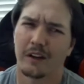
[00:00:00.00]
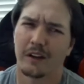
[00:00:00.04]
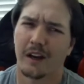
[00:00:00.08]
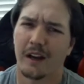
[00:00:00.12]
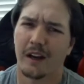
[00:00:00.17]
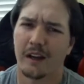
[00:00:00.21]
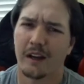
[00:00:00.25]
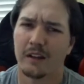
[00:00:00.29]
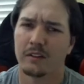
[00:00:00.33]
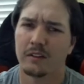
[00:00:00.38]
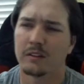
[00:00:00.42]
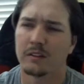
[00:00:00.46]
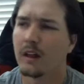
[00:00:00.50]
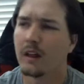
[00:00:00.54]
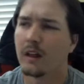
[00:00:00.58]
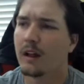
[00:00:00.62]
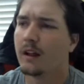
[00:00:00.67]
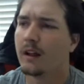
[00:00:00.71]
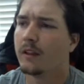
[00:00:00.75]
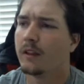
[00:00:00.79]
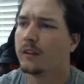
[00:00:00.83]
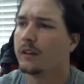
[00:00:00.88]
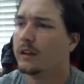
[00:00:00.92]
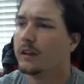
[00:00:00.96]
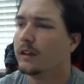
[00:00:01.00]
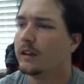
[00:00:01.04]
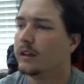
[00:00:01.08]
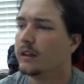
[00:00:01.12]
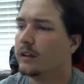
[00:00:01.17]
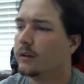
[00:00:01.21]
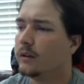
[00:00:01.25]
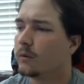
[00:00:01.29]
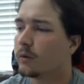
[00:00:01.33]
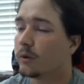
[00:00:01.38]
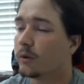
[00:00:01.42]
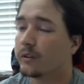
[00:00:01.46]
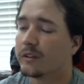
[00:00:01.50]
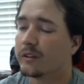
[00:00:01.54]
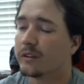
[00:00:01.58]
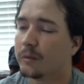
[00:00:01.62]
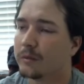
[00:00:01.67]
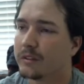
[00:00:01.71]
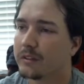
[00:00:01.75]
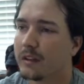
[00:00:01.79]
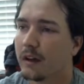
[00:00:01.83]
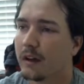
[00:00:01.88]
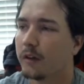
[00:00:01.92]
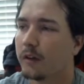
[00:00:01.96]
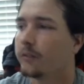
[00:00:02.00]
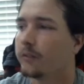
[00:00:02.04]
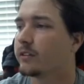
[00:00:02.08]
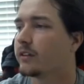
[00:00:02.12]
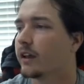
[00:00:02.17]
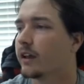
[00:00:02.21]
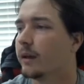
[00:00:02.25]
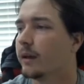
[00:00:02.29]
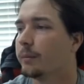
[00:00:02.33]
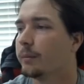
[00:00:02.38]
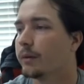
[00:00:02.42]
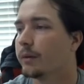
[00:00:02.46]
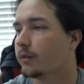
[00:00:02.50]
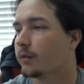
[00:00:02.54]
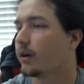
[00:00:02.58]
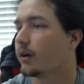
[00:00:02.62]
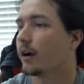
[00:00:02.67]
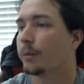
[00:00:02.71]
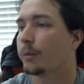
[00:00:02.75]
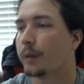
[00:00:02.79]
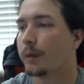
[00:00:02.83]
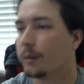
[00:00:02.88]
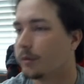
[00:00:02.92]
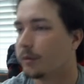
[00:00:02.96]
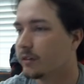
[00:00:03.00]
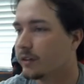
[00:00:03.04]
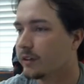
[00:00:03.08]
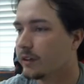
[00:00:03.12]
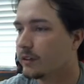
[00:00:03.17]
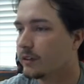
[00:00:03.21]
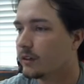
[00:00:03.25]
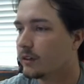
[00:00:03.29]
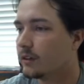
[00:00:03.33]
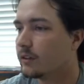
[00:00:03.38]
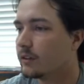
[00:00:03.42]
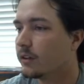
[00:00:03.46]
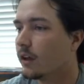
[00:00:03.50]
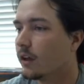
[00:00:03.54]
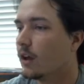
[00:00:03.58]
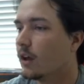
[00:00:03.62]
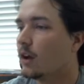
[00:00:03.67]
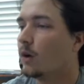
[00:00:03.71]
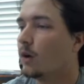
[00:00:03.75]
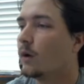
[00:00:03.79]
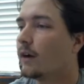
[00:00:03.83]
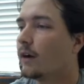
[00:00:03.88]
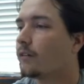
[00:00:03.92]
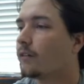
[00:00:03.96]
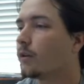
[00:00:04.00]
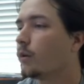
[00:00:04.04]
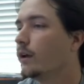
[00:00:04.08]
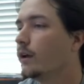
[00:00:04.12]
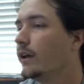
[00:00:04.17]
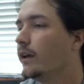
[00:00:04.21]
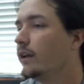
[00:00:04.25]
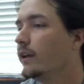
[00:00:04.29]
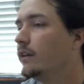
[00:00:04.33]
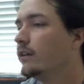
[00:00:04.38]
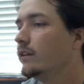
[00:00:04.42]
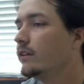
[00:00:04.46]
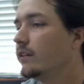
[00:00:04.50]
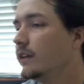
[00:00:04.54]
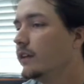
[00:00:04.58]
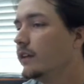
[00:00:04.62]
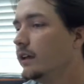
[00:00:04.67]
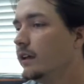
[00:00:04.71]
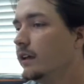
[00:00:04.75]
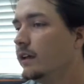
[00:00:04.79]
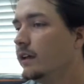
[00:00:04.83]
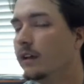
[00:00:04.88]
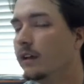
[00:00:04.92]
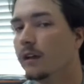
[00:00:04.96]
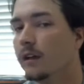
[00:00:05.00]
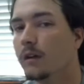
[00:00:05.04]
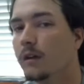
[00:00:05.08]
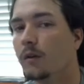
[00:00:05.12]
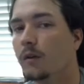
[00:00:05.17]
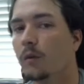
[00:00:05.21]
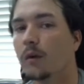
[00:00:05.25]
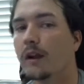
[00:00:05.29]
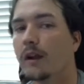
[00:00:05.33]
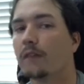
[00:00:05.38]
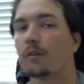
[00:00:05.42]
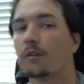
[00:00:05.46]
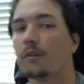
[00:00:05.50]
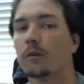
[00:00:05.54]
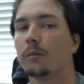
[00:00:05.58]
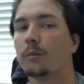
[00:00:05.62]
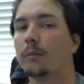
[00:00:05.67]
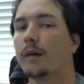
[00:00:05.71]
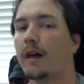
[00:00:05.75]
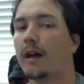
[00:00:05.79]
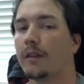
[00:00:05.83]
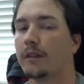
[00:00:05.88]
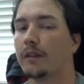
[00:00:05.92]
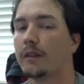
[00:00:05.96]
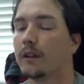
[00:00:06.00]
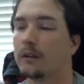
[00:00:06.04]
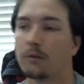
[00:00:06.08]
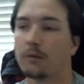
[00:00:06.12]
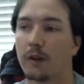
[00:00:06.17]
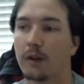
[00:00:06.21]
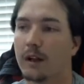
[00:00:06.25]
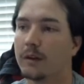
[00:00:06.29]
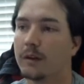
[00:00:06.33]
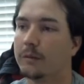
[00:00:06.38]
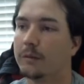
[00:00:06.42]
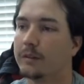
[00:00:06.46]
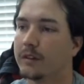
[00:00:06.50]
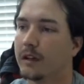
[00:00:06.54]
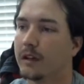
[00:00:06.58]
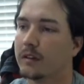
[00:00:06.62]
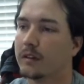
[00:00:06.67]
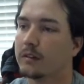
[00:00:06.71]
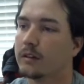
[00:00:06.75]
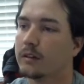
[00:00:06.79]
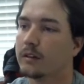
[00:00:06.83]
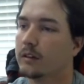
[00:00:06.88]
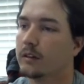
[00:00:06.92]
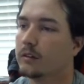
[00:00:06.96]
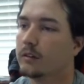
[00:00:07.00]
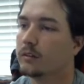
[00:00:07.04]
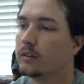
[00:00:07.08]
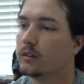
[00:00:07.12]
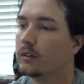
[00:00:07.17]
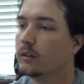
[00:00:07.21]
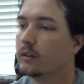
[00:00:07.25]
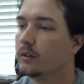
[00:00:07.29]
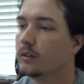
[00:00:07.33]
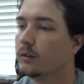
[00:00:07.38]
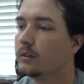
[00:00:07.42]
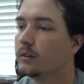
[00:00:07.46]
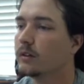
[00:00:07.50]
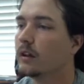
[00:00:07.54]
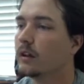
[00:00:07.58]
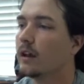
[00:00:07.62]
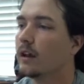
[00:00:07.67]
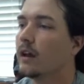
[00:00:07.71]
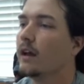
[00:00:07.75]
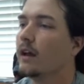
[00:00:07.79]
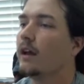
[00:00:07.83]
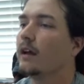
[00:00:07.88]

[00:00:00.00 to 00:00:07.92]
dice. The rules themselves say play rock, paper, scissors. Whoever wins, whatever method of randomization you choose